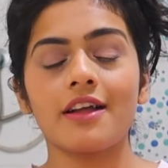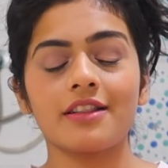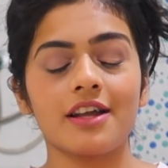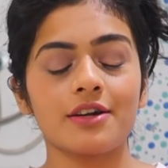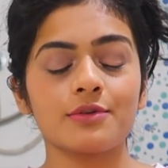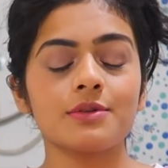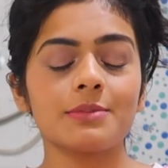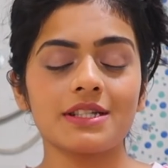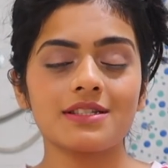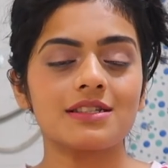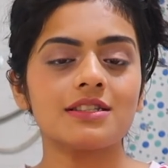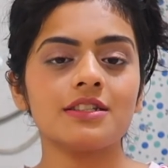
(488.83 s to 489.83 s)
and that will
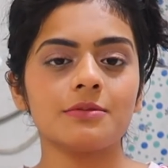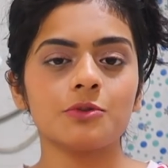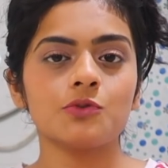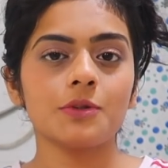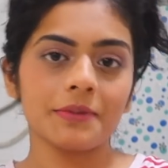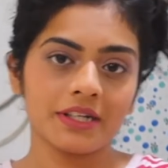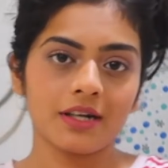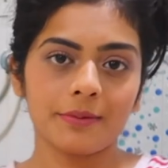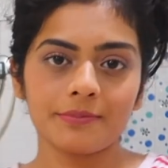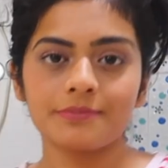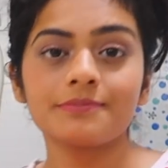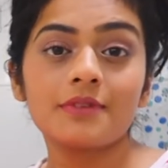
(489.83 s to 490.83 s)
basically remove the
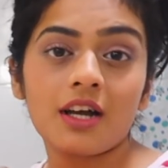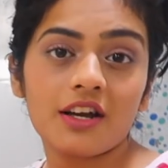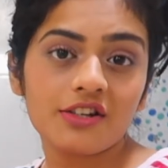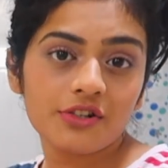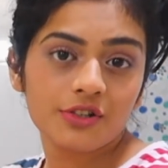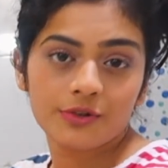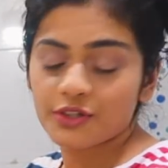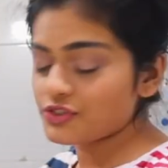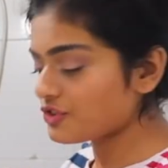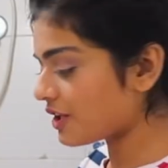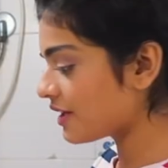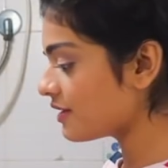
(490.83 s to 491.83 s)
makeup. I really
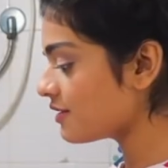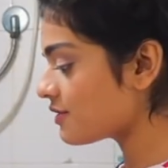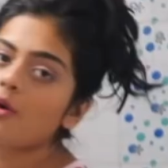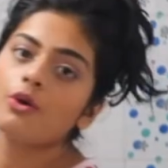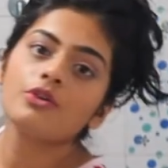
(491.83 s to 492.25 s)
want to try it.